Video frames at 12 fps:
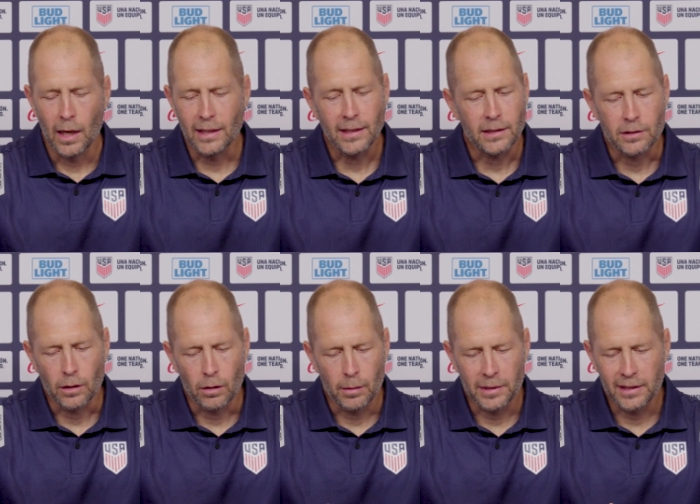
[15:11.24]
I think
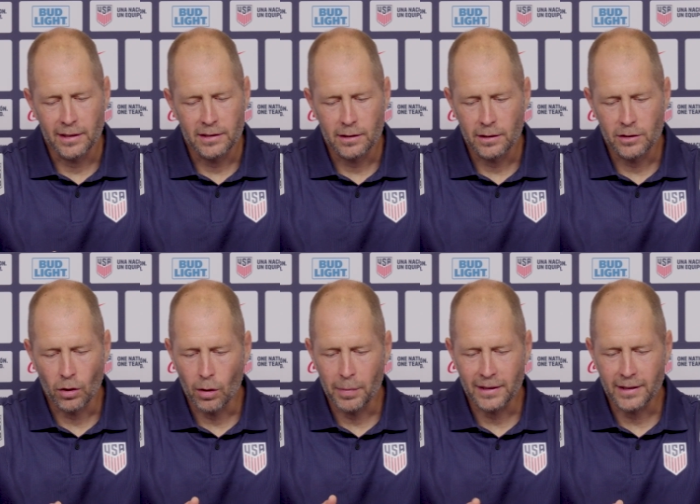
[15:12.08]
so. I mean, it's it's
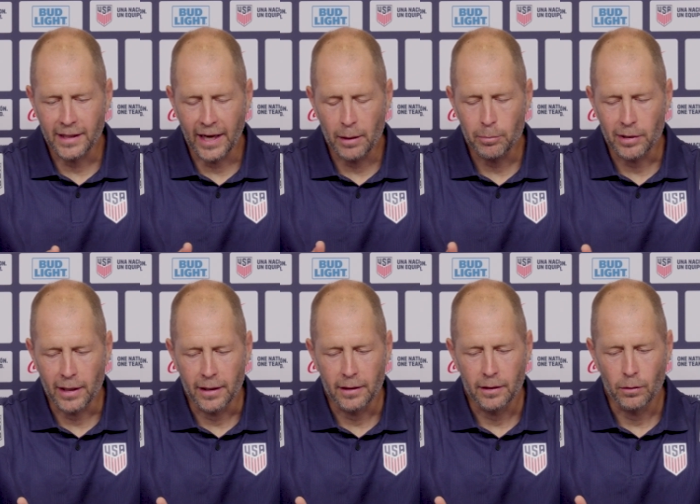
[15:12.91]
all about the game
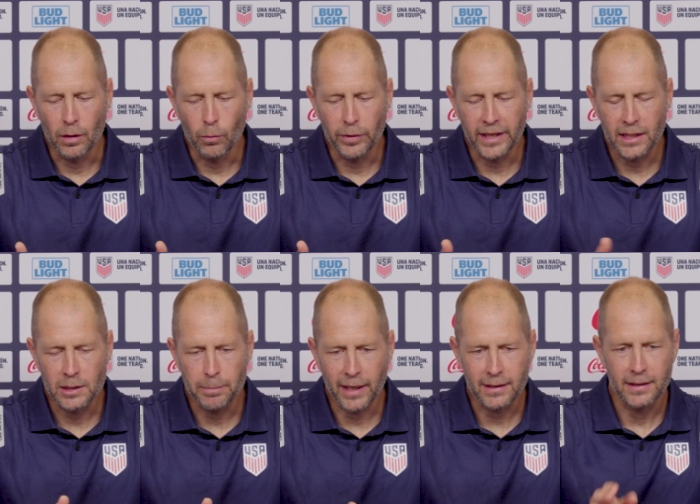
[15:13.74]
plan, and, and we
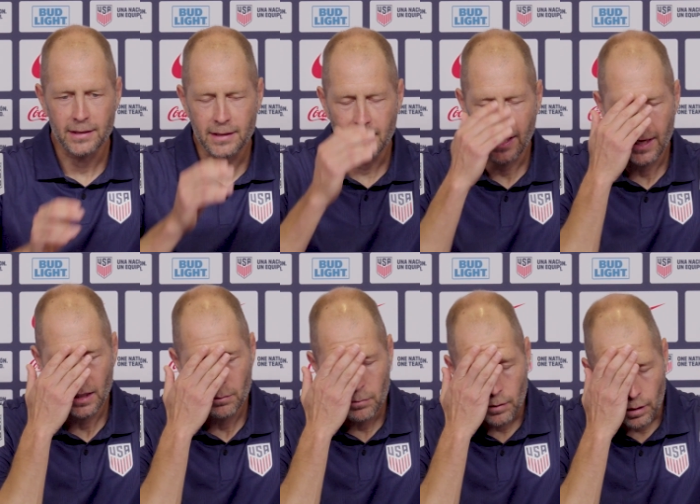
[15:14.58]
expect this
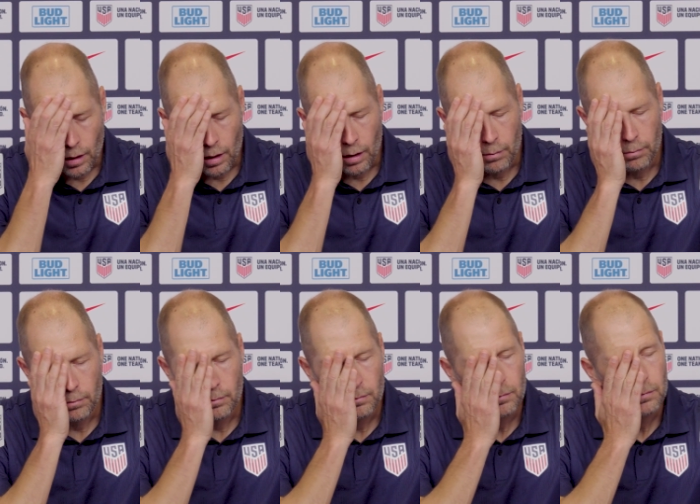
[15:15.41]
game,
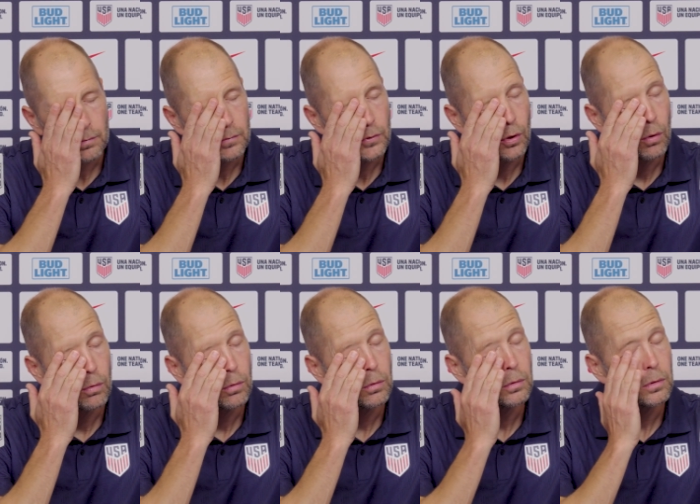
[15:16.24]
um, you know,
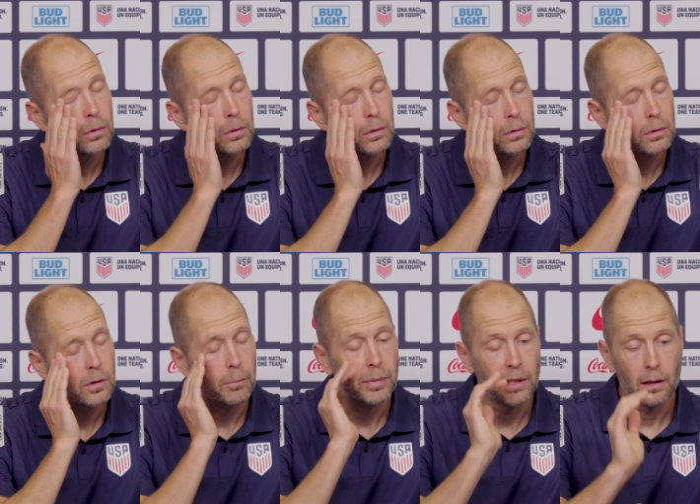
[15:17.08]

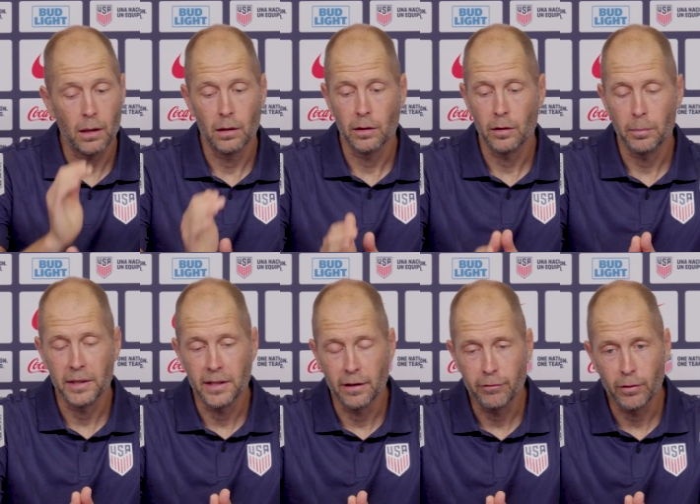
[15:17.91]
to be a, a, little
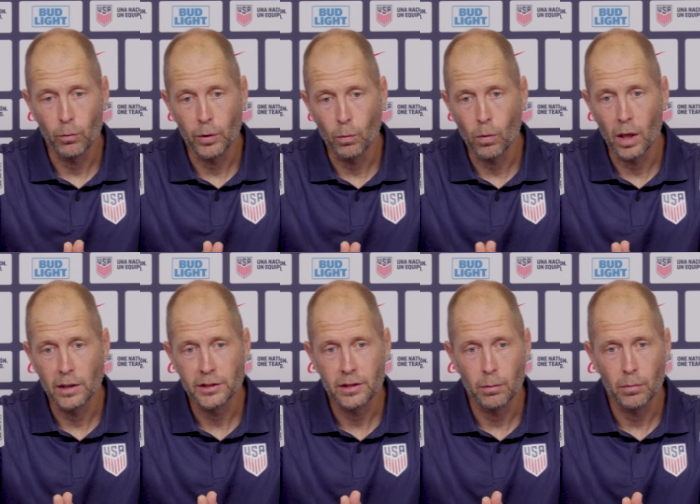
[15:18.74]
bit different. We
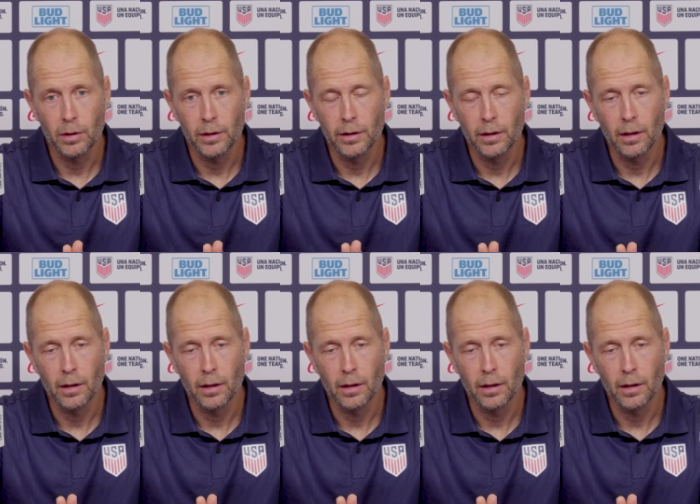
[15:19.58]
want someone.